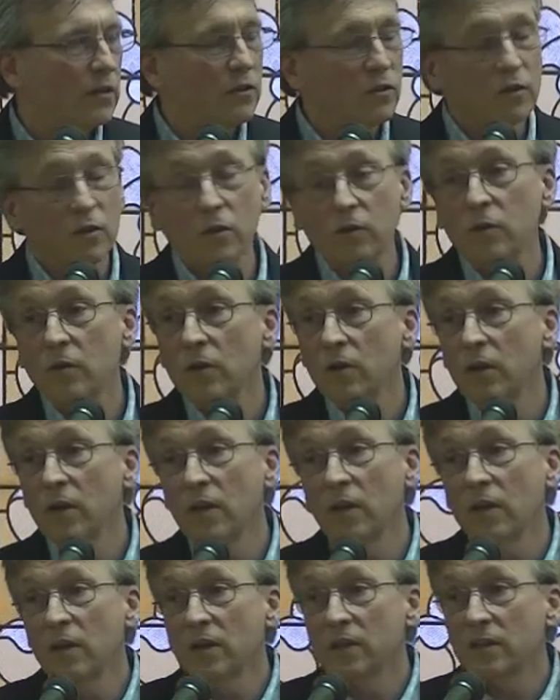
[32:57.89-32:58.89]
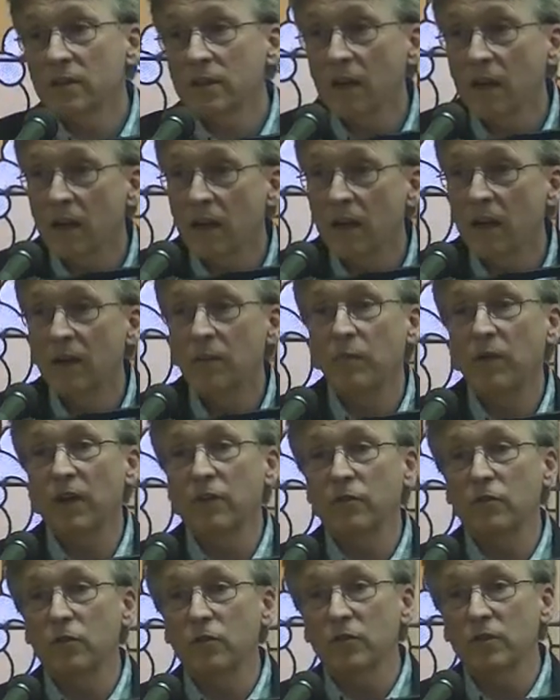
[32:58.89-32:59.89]
So time
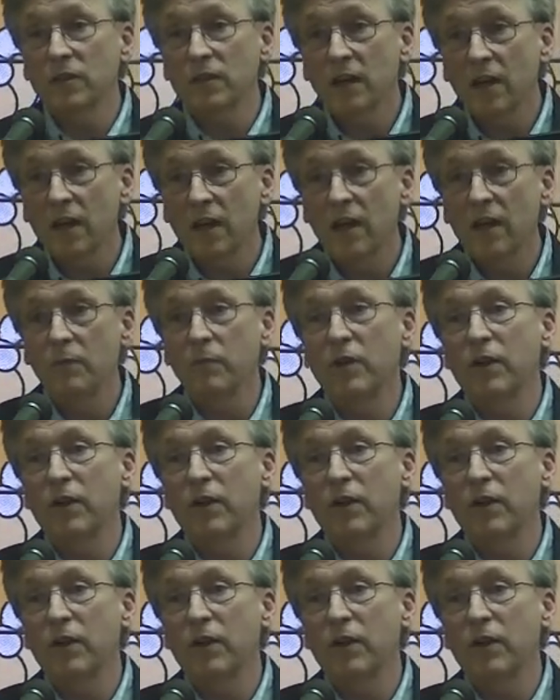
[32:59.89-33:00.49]
after time